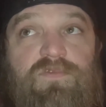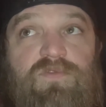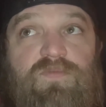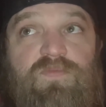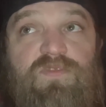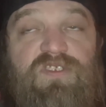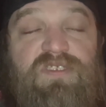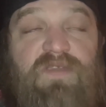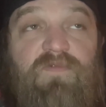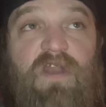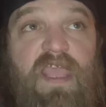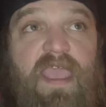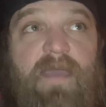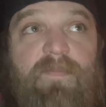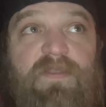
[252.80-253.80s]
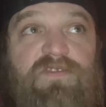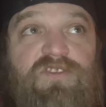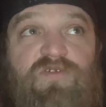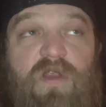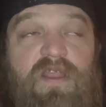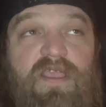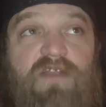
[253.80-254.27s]
see what happens,
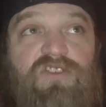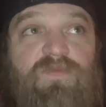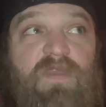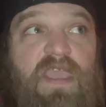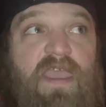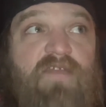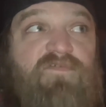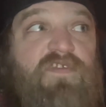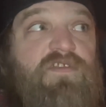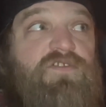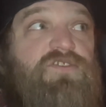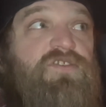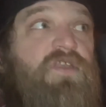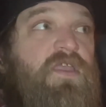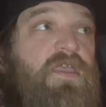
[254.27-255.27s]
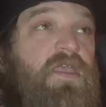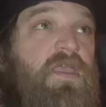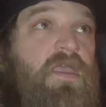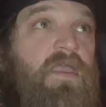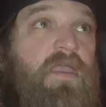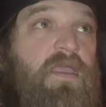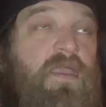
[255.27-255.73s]
try to catch some catfish,
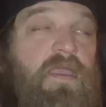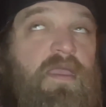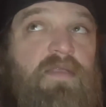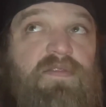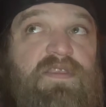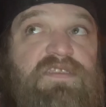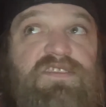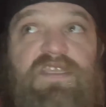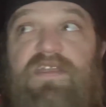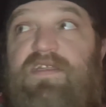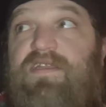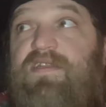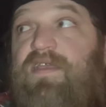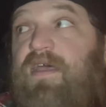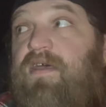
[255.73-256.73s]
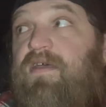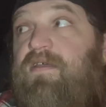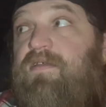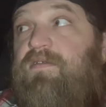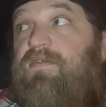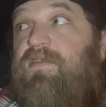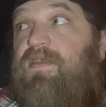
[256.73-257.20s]
at least get it
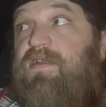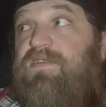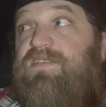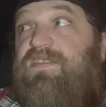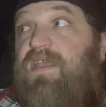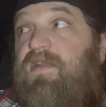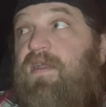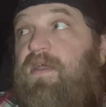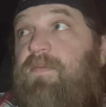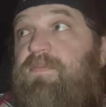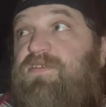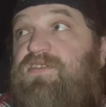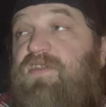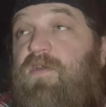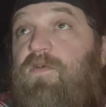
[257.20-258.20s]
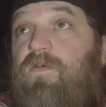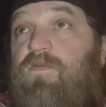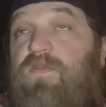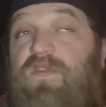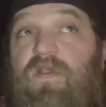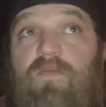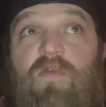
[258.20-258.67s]
set up. So
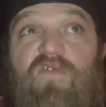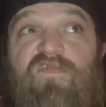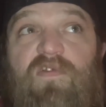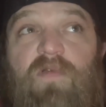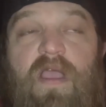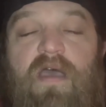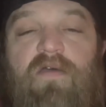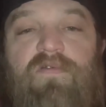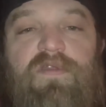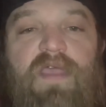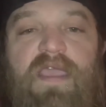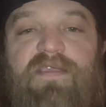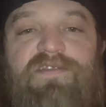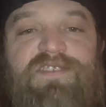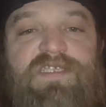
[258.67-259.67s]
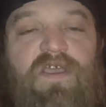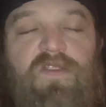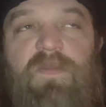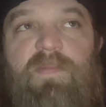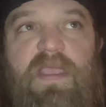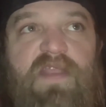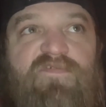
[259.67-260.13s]
they're moving around. I could see all the
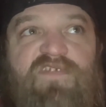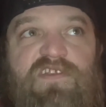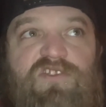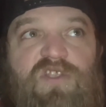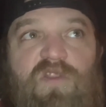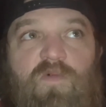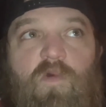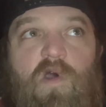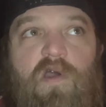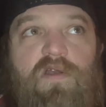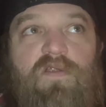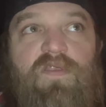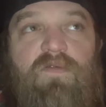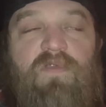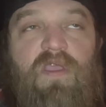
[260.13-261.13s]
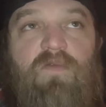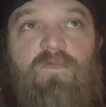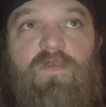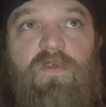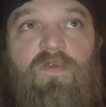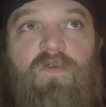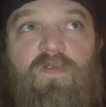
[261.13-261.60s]
bait fish in the water. They were getting
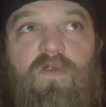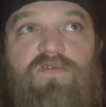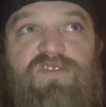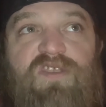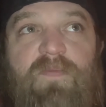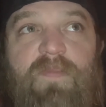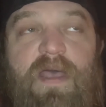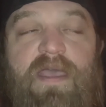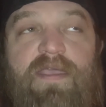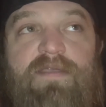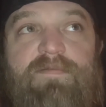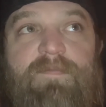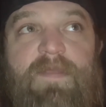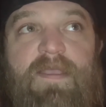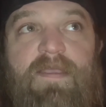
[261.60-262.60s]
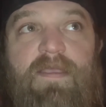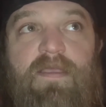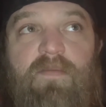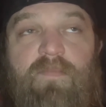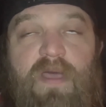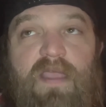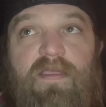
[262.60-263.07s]
real close up by it,
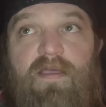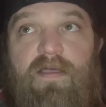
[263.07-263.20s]
by